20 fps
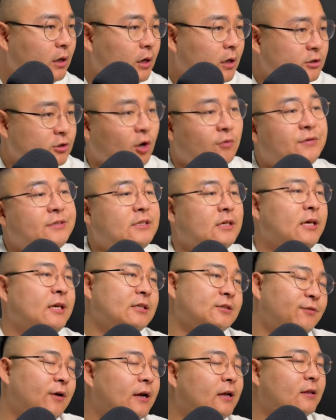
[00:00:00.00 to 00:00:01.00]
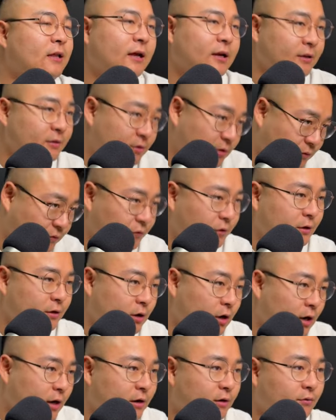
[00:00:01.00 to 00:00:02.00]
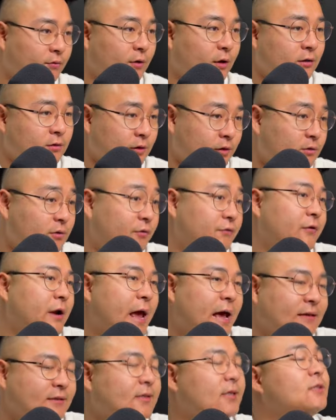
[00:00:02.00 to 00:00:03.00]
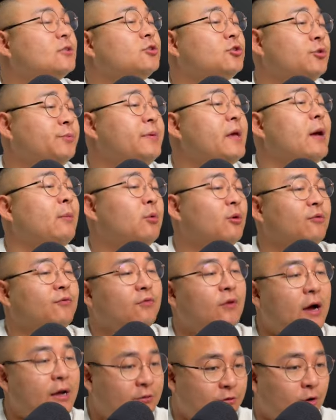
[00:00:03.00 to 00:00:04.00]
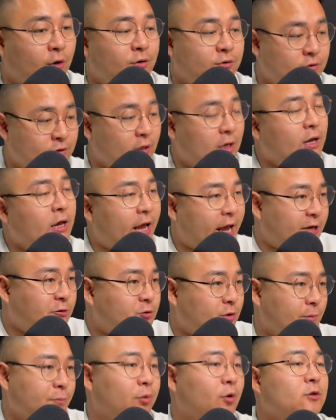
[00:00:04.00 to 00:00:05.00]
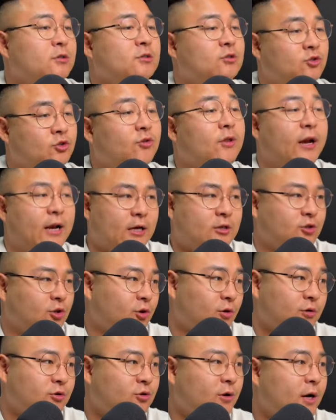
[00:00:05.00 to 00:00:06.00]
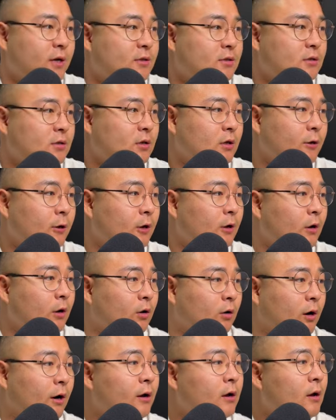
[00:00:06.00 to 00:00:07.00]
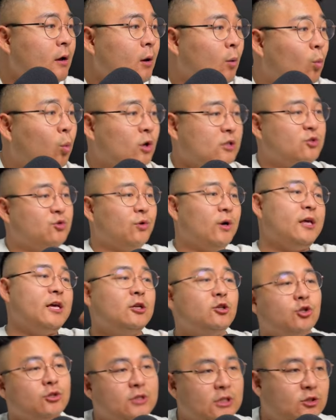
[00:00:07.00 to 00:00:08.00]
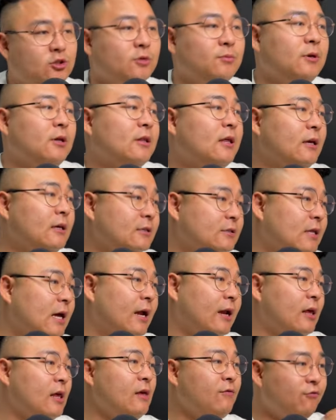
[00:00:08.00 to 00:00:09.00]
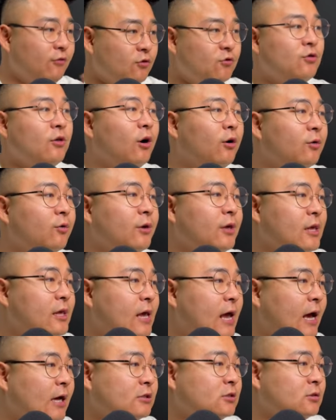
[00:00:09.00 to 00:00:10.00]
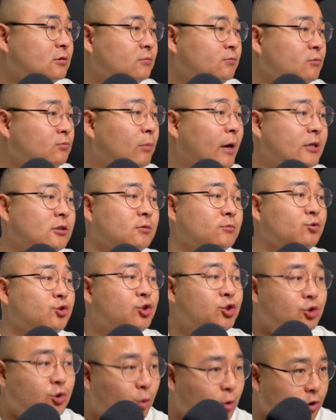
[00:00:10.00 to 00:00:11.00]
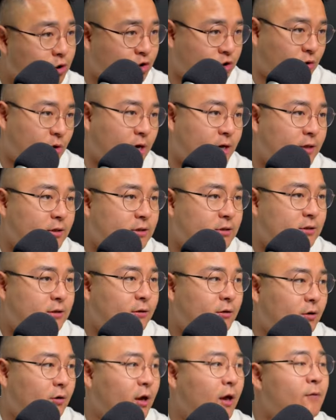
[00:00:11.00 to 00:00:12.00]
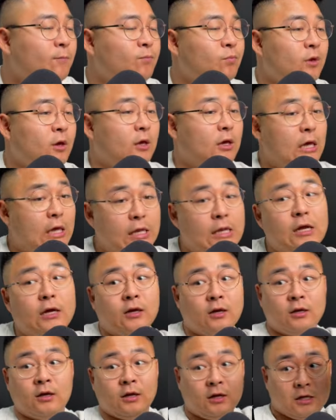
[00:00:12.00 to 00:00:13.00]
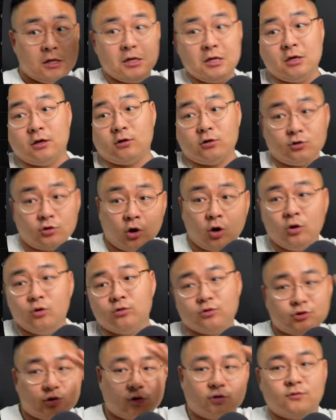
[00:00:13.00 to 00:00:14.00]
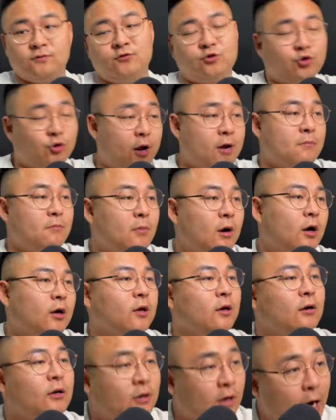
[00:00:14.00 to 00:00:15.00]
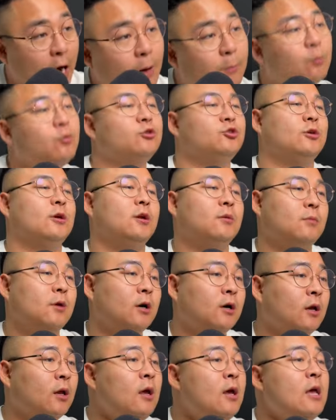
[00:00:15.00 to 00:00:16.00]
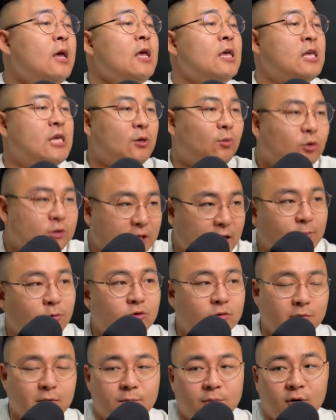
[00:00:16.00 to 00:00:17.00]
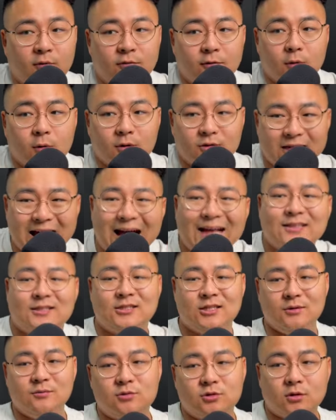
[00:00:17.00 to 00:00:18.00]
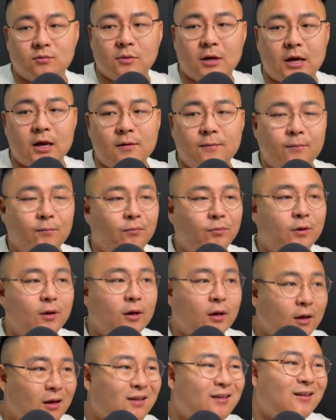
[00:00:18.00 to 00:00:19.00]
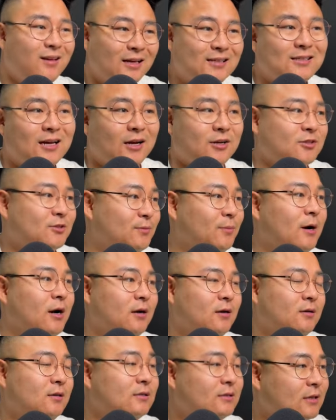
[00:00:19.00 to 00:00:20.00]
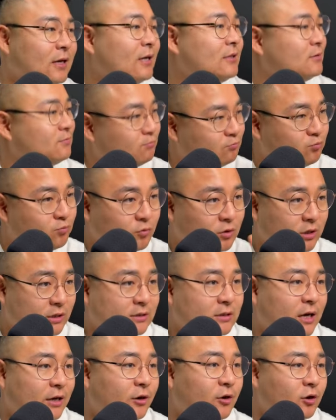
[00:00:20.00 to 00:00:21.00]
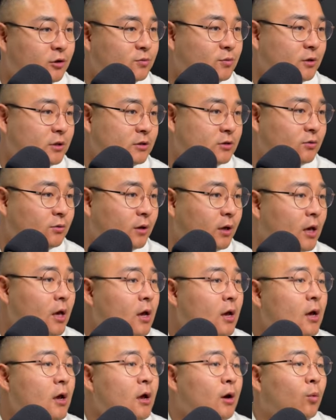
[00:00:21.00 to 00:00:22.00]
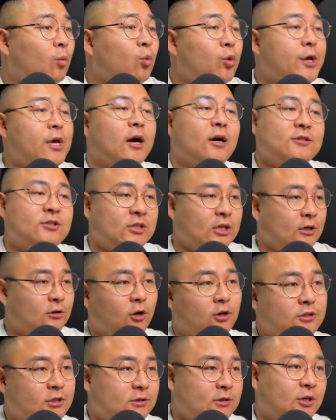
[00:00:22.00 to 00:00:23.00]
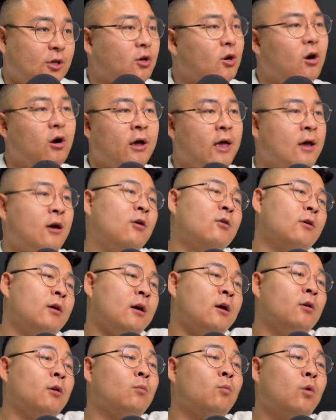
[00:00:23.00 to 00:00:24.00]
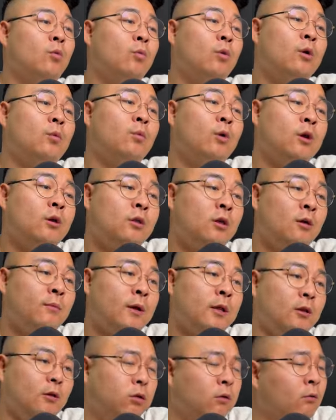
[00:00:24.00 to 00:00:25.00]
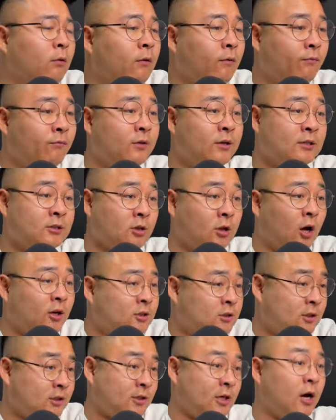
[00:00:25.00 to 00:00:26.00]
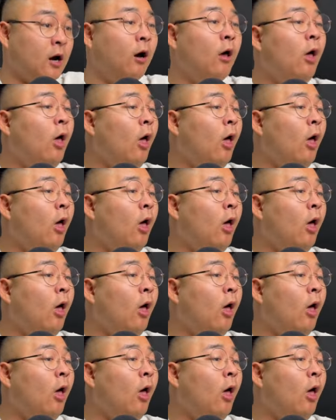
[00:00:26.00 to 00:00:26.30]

So obviously he's finding that in different kind of uh, different assets to be able to find those entry points to then execute the trades. All right, what's really interesting to me is that even though he has made some short trades, okay, in a in a long sort of trend market, in an upward trending market, he was able to be profitable. That seems to me he's kind of smart. This guy's, this guy knows what he's doing. We are seeing losses, and you go, oh, hang on, hang on. What, what, do, what do you think about these losses here?